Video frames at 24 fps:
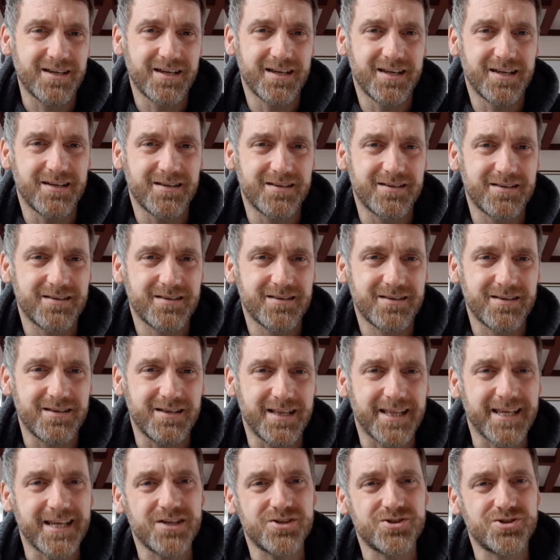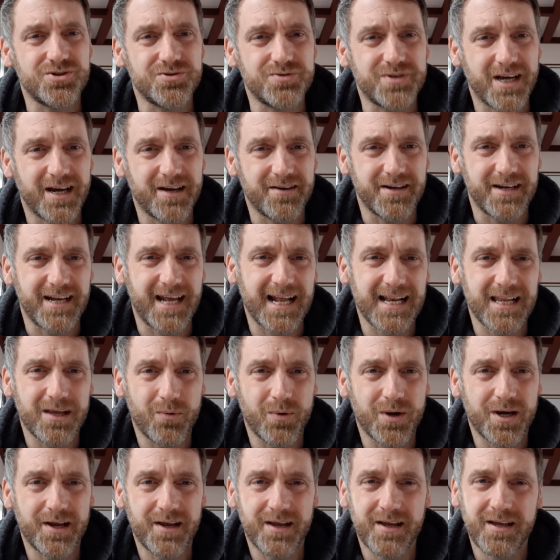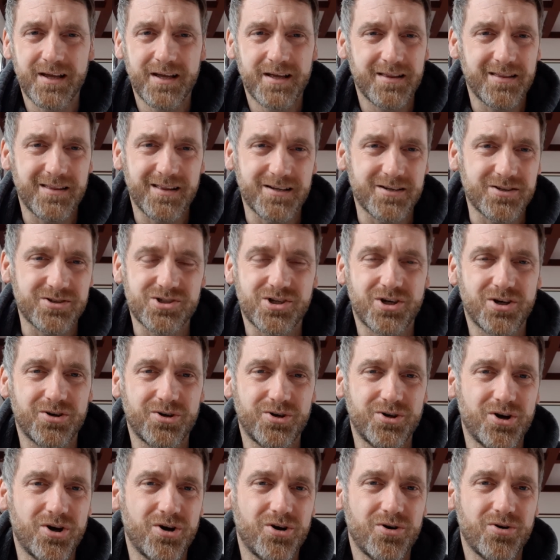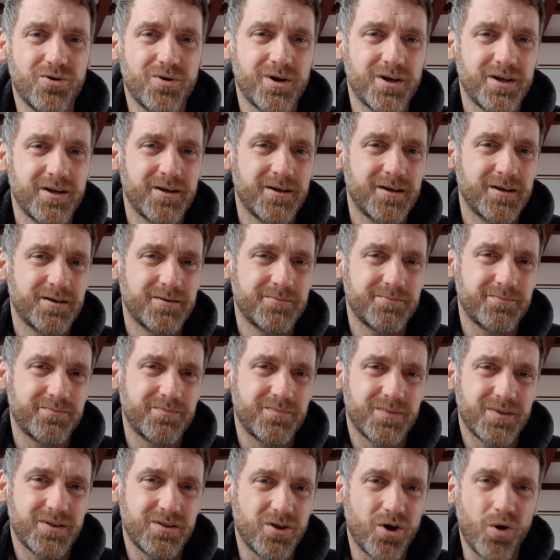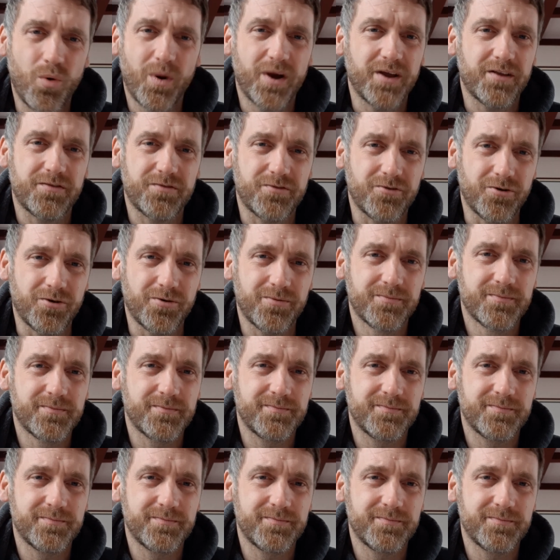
It leads you down an alleyway that has got no way through.